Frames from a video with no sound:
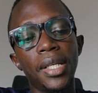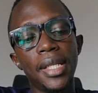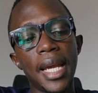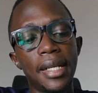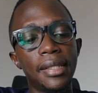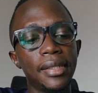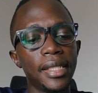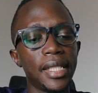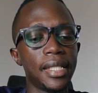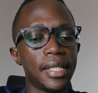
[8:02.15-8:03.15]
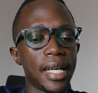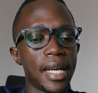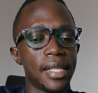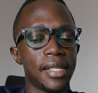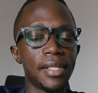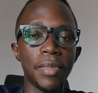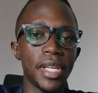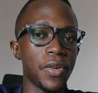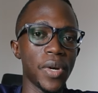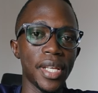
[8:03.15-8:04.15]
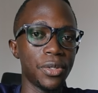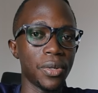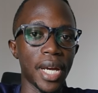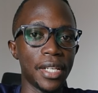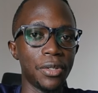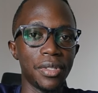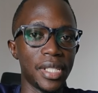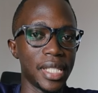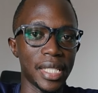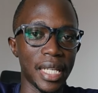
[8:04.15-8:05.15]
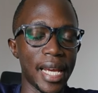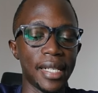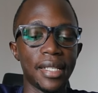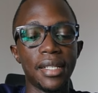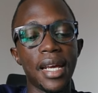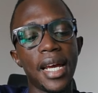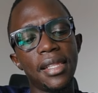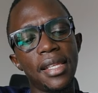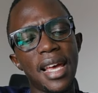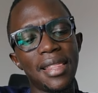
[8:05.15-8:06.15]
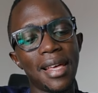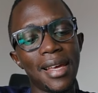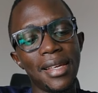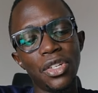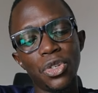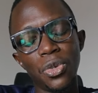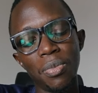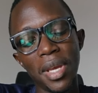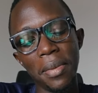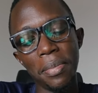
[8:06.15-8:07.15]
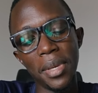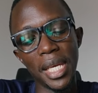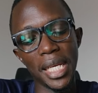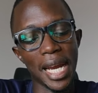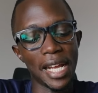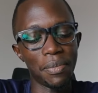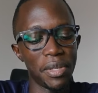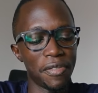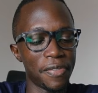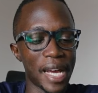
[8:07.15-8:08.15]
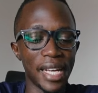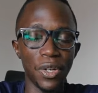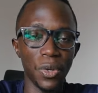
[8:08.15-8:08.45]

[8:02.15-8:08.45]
yeah and uh, there's many ways you can use this light uh, the other issue maybe can be fan